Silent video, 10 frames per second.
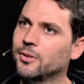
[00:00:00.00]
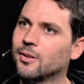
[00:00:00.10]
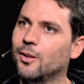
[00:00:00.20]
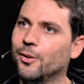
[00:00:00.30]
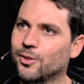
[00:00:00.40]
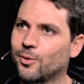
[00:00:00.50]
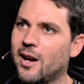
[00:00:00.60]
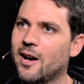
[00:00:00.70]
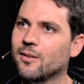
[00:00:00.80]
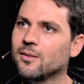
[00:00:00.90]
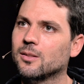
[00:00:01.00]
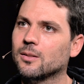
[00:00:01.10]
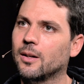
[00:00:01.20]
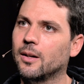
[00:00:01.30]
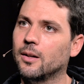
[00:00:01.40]
to close
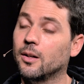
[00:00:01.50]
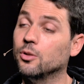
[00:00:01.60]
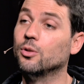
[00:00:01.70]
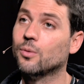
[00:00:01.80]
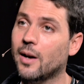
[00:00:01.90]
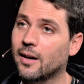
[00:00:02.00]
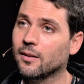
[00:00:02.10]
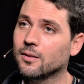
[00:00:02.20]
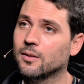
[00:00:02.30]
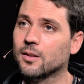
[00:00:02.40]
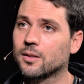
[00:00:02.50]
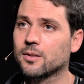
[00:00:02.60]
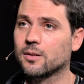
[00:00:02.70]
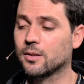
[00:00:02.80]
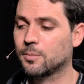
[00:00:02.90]
a new round
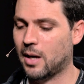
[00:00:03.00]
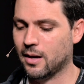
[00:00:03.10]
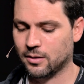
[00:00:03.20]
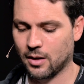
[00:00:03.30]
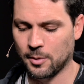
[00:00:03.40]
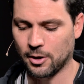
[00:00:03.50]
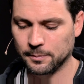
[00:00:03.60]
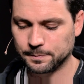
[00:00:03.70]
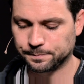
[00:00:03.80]
this past summer.